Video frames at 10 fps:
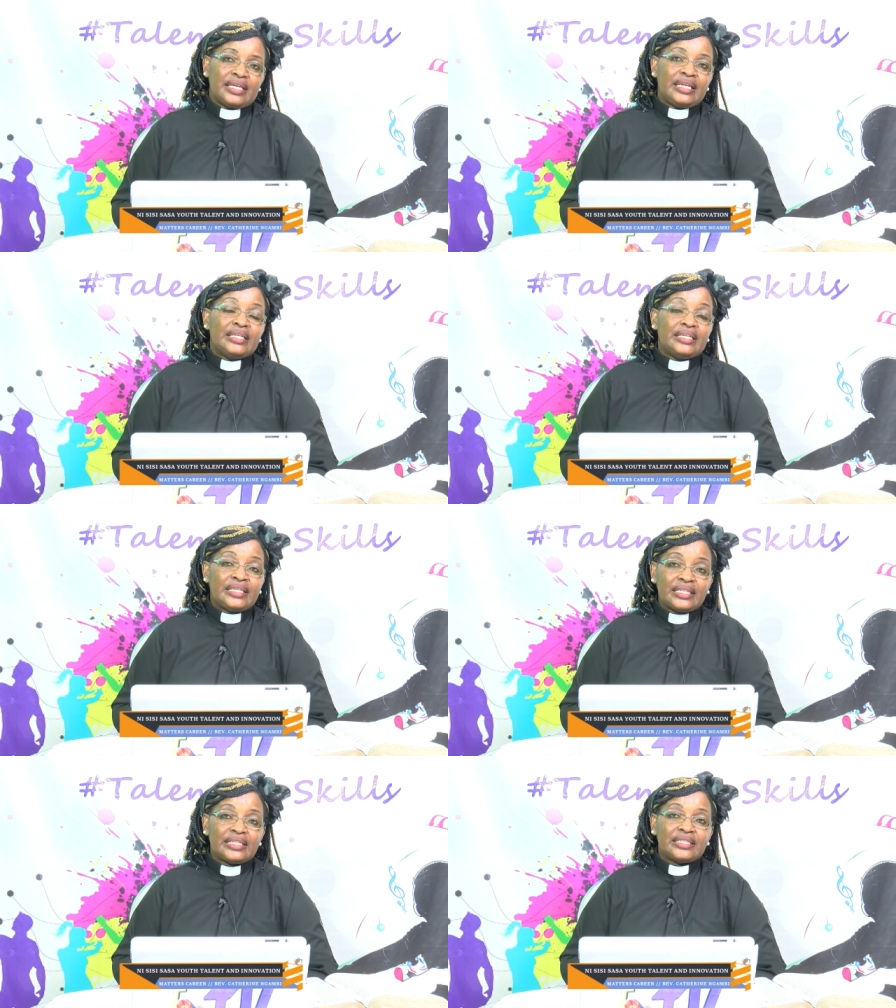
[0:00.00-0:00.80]

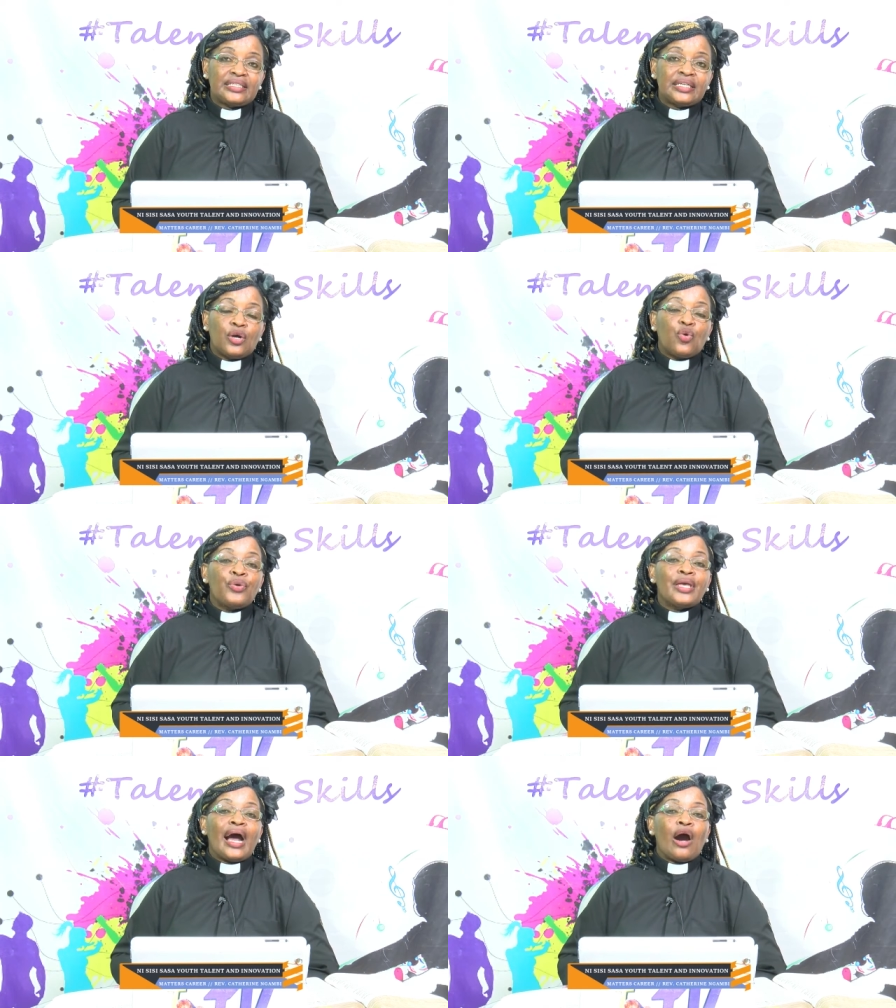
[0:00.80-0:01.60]
Indeed,
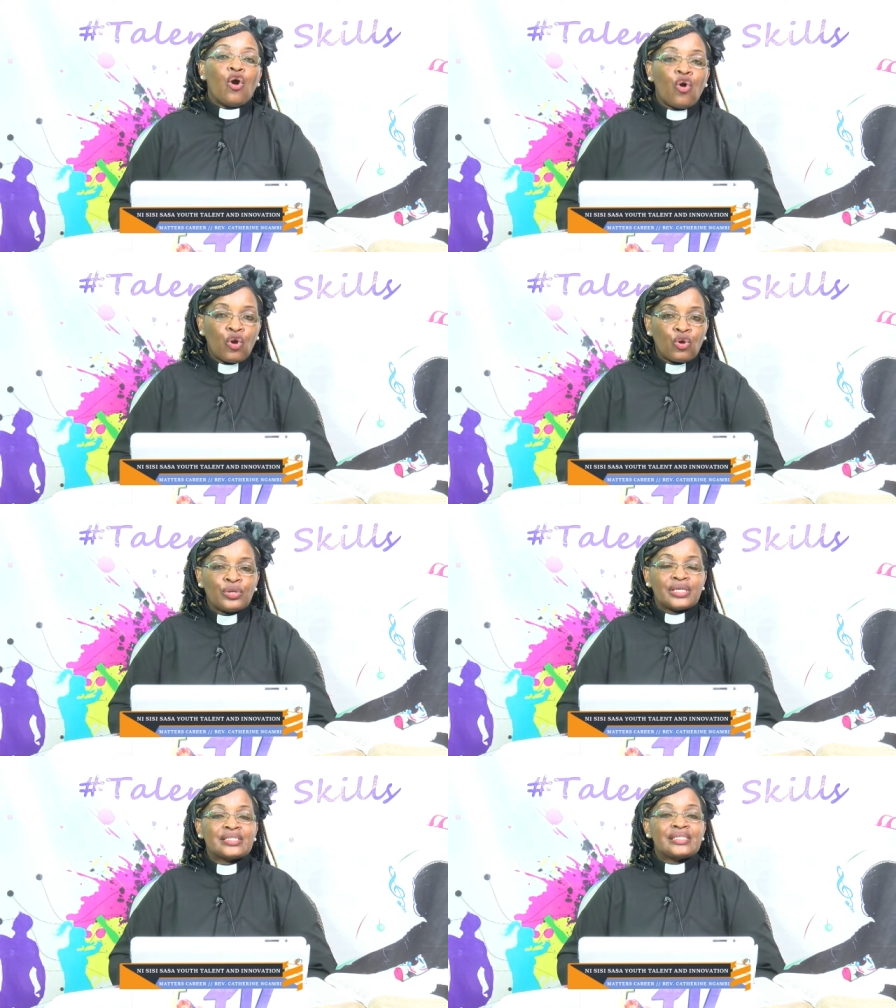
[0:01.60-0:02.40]
we are
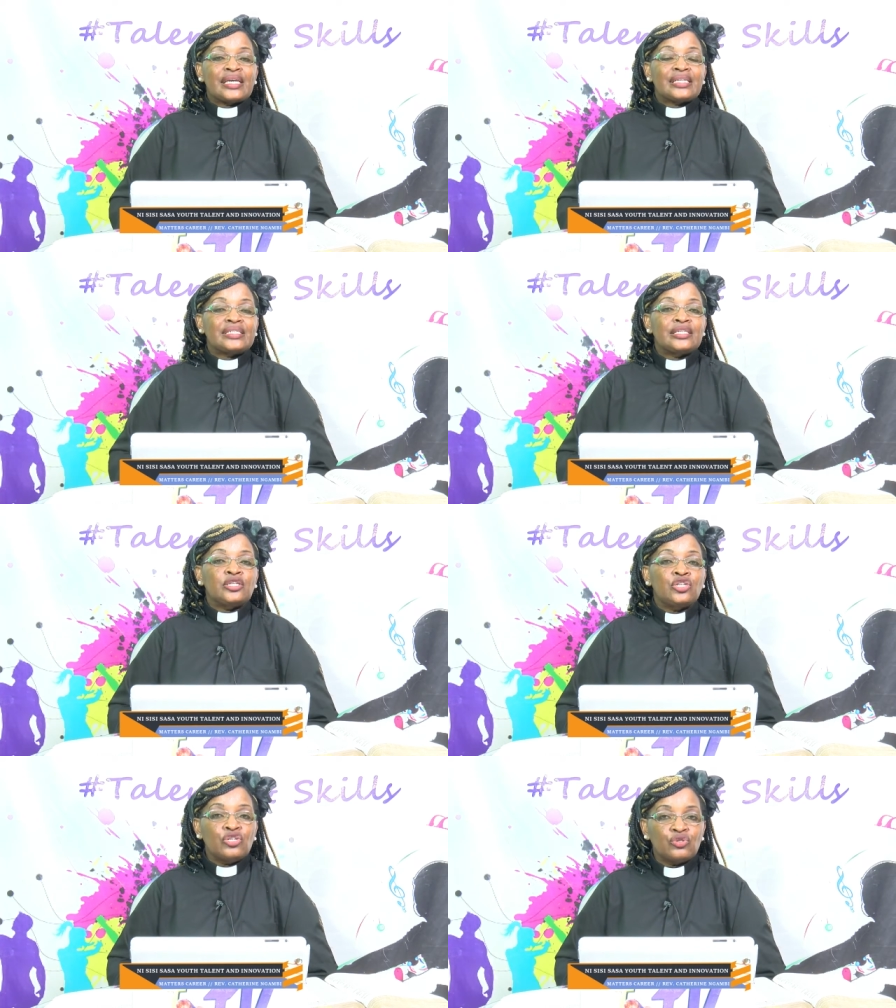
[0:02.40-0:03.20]
always
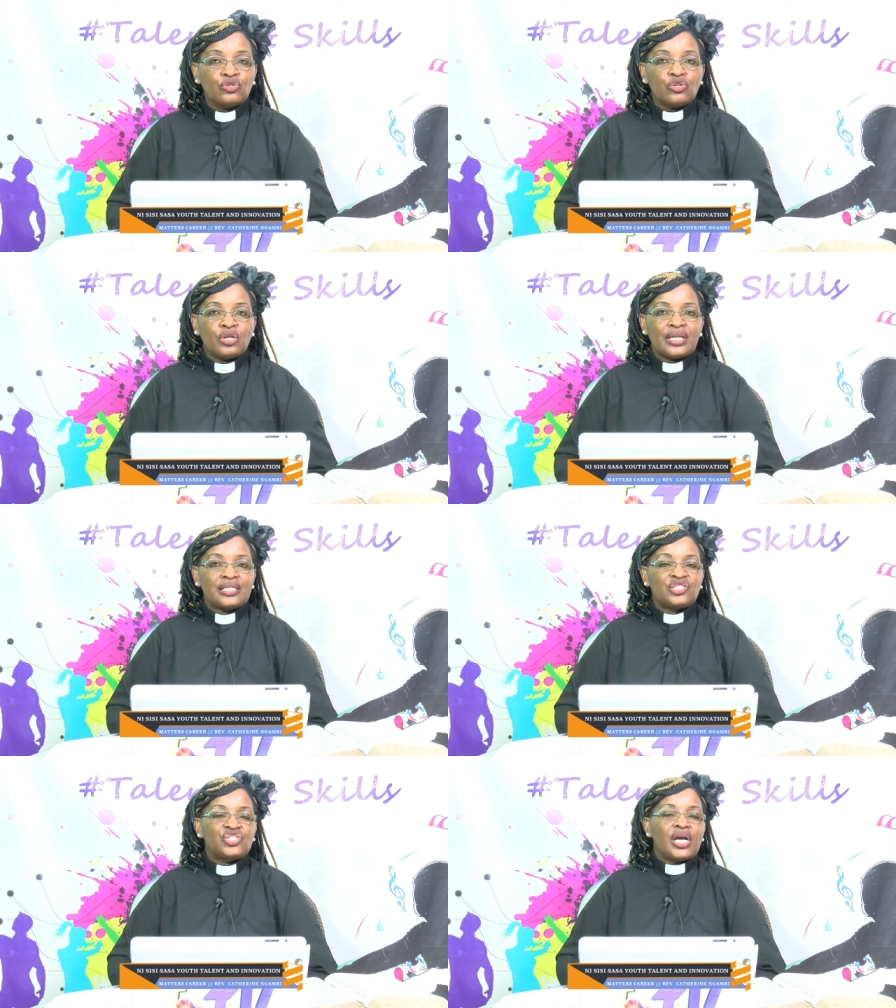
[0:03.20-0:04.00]
getting new
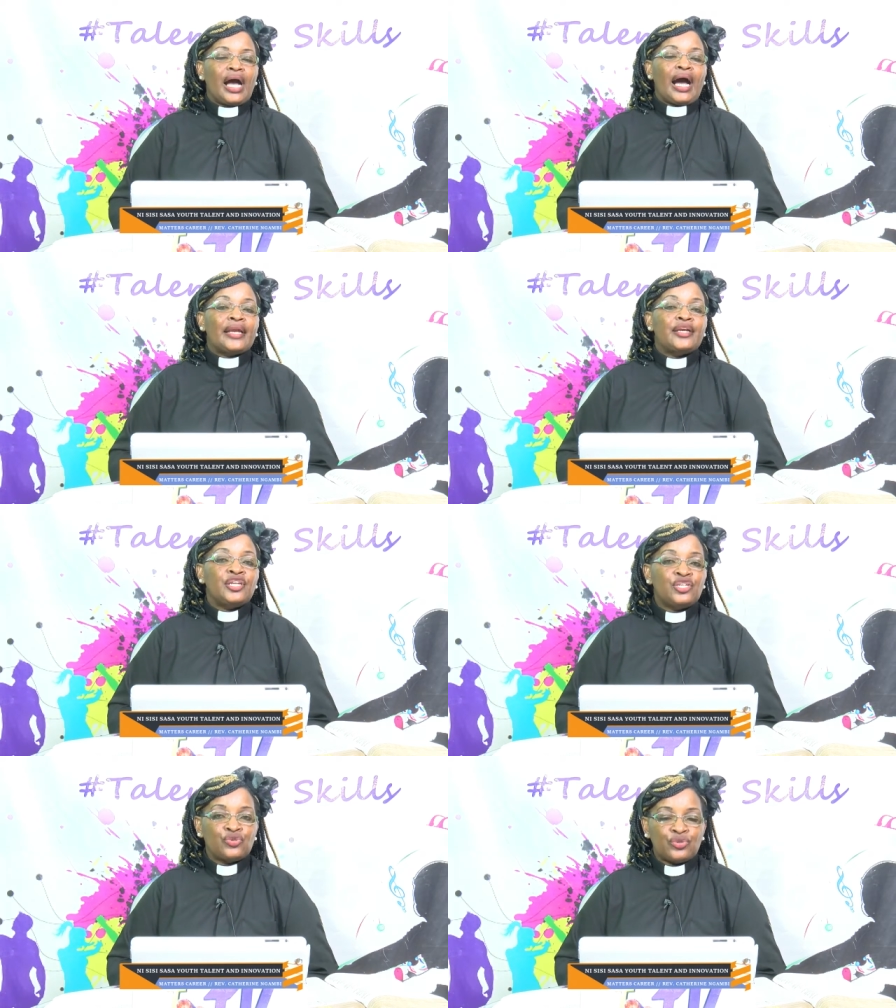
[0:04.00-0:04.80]
knowledge and
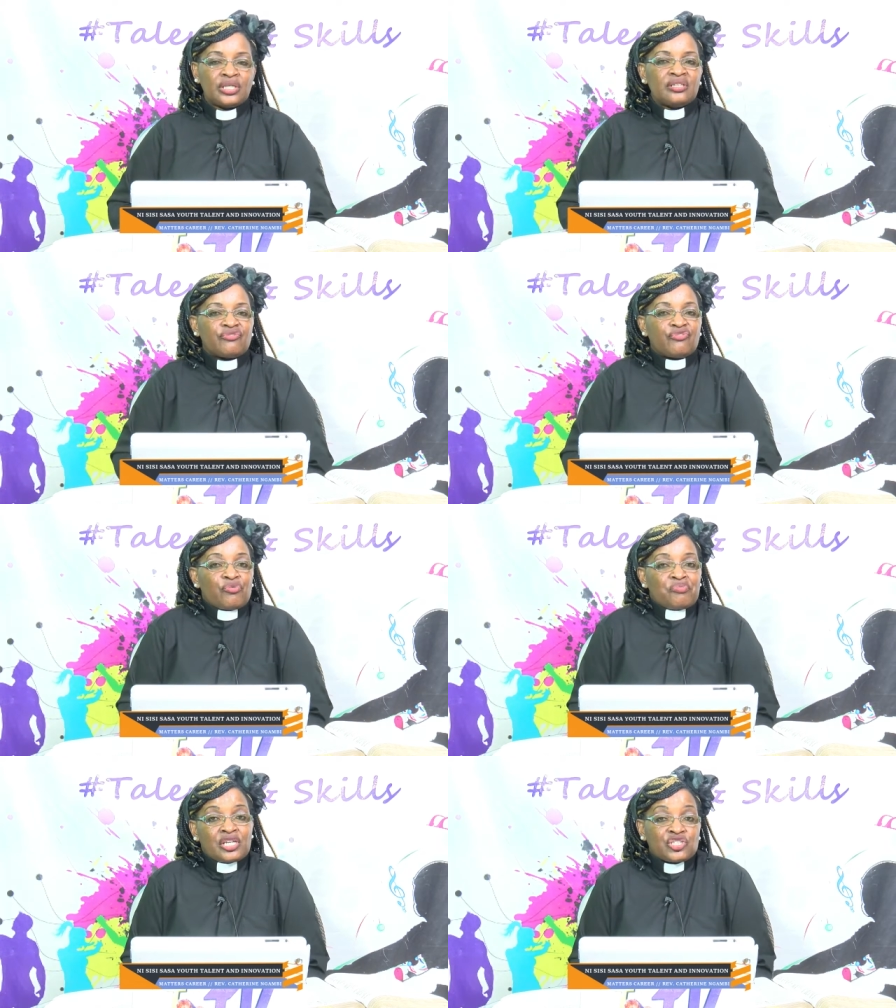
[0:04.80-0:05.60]
new
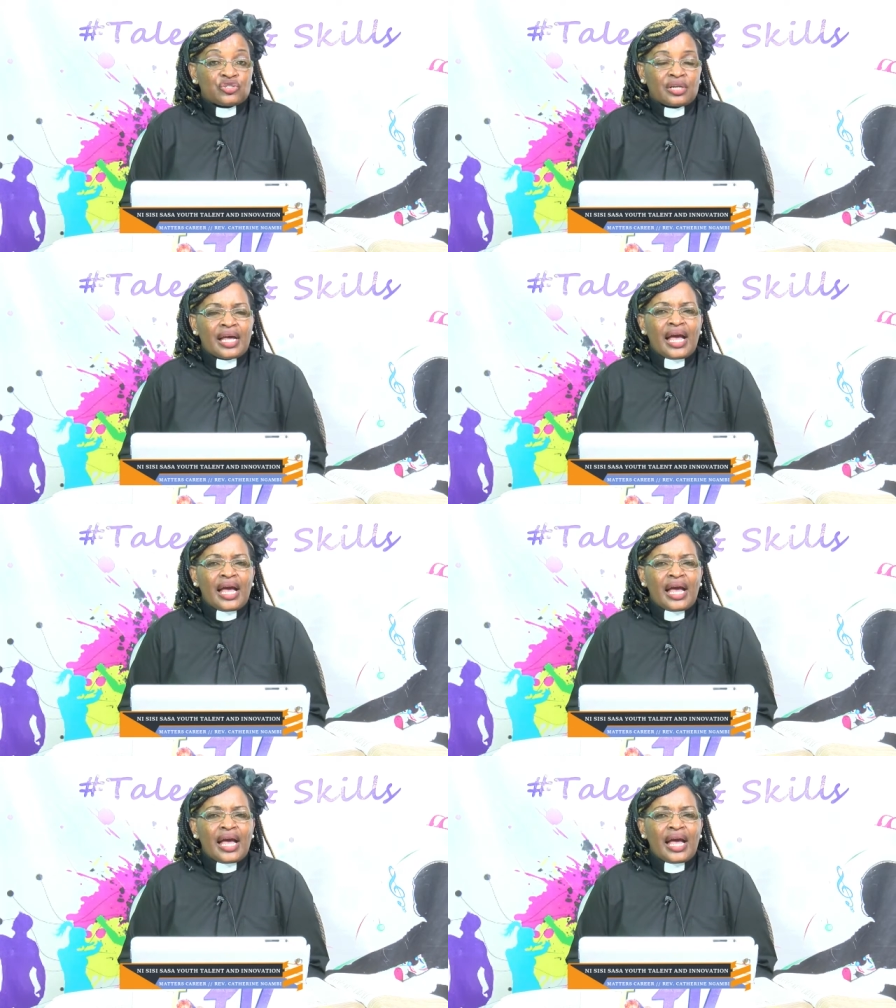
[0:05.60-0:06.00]
information.